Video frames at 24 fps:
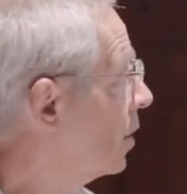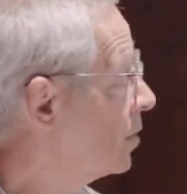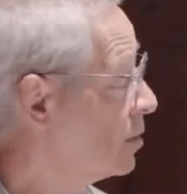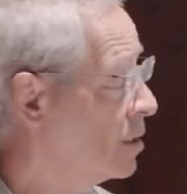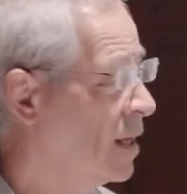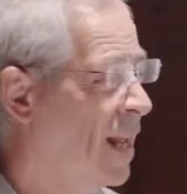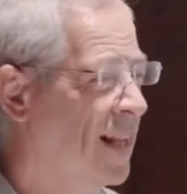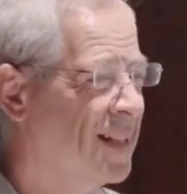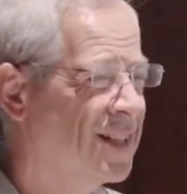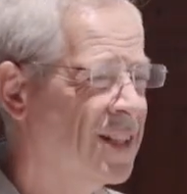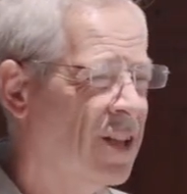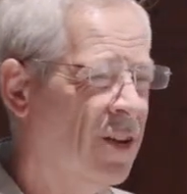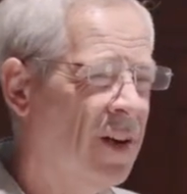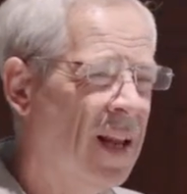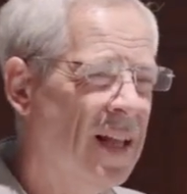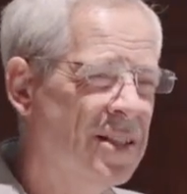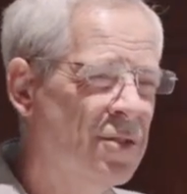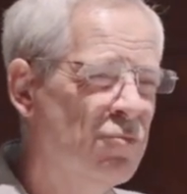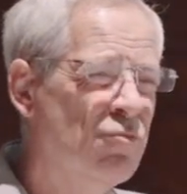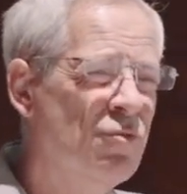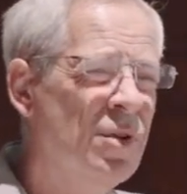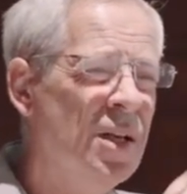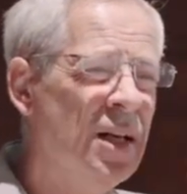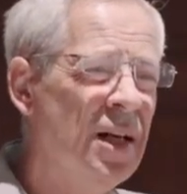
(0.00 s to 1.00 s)

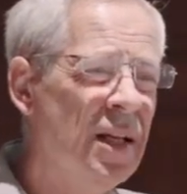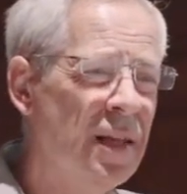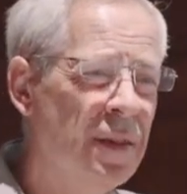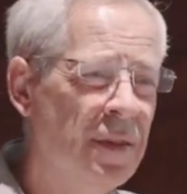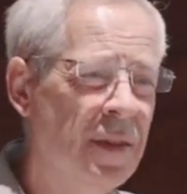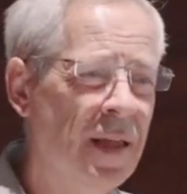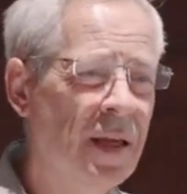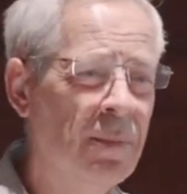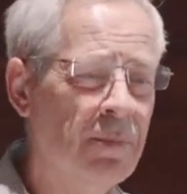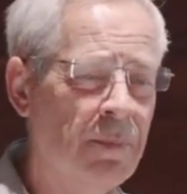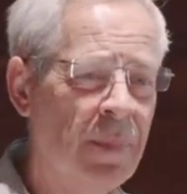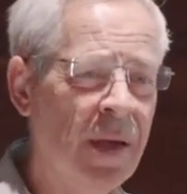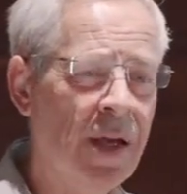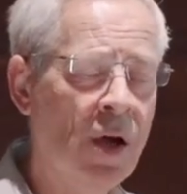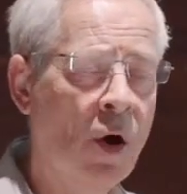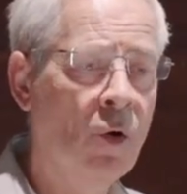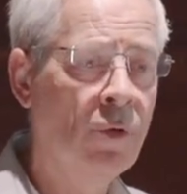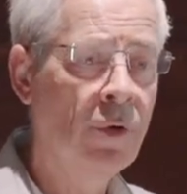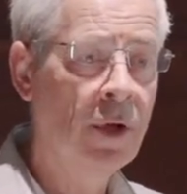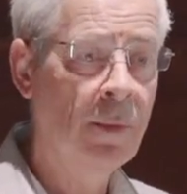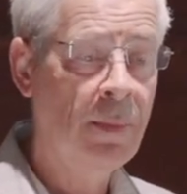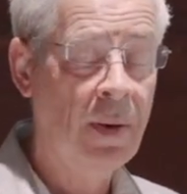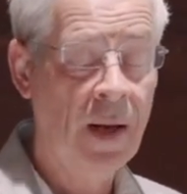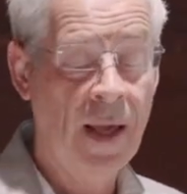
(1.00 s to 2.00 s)
Let's really think
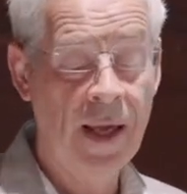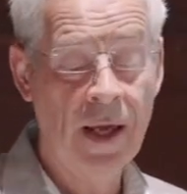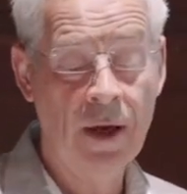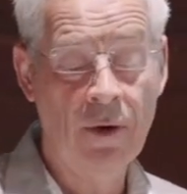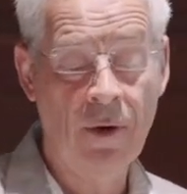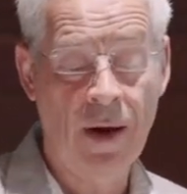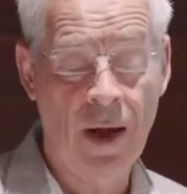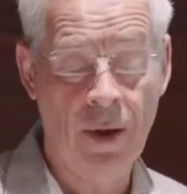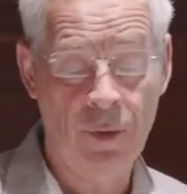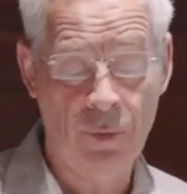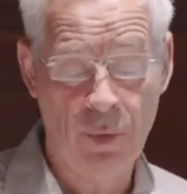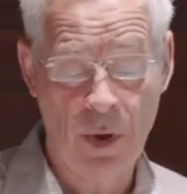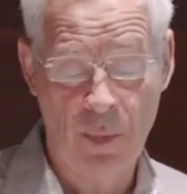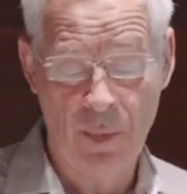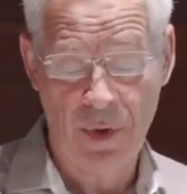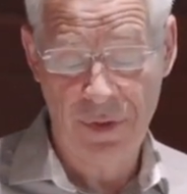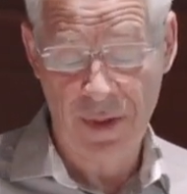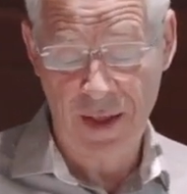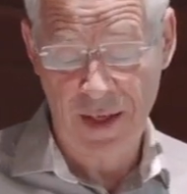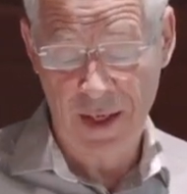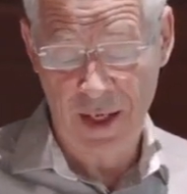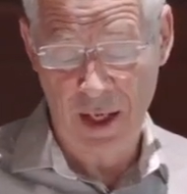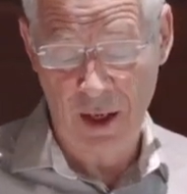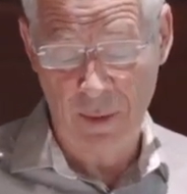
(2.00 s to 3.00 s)
beyond the playground when we're
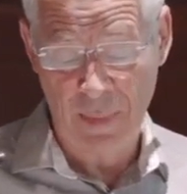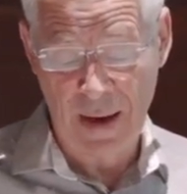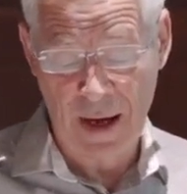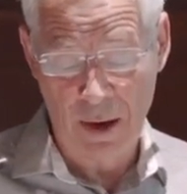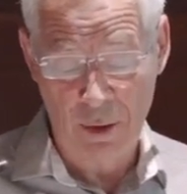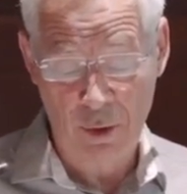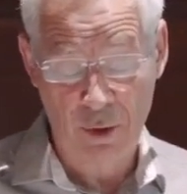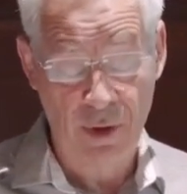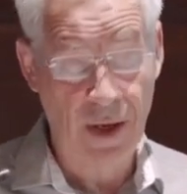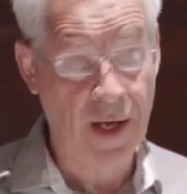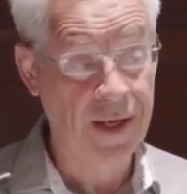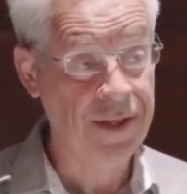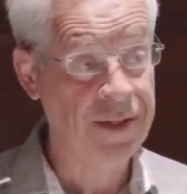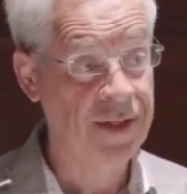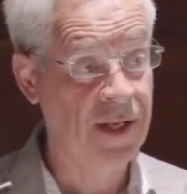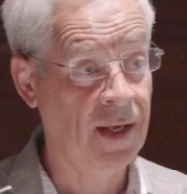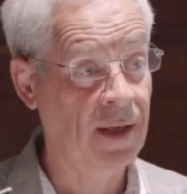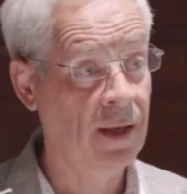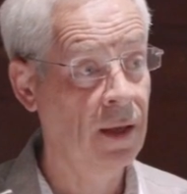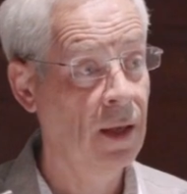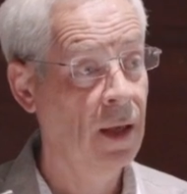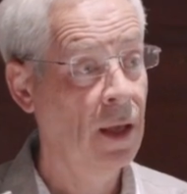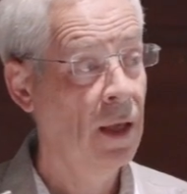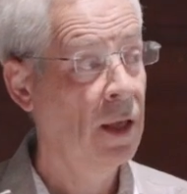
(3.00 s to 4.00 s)
thinking about
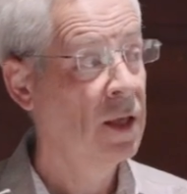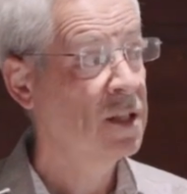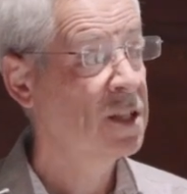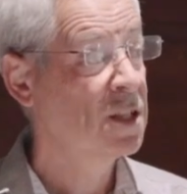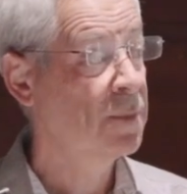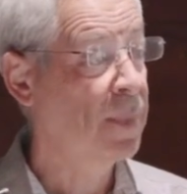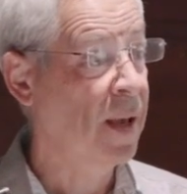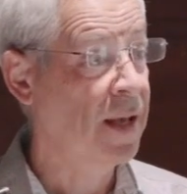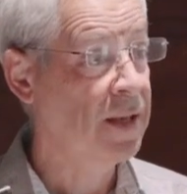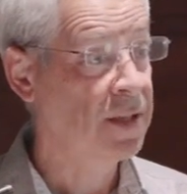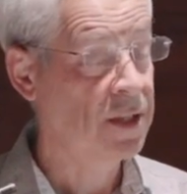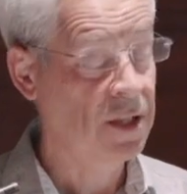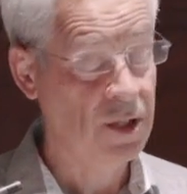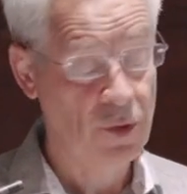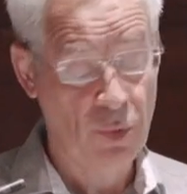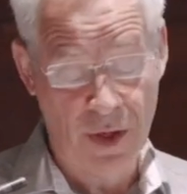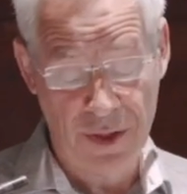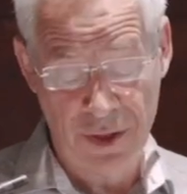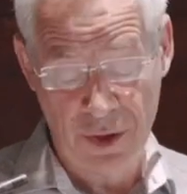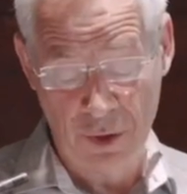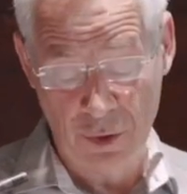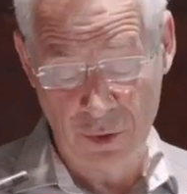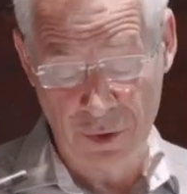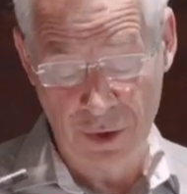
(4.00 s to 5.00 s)
creating spaces
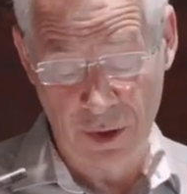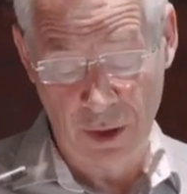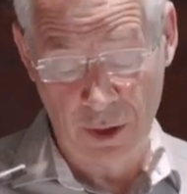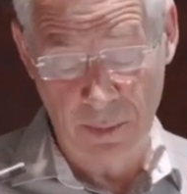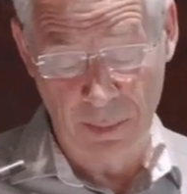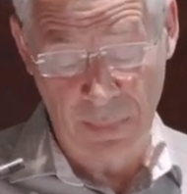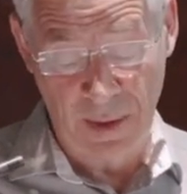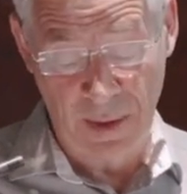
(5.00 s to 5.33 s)
where children can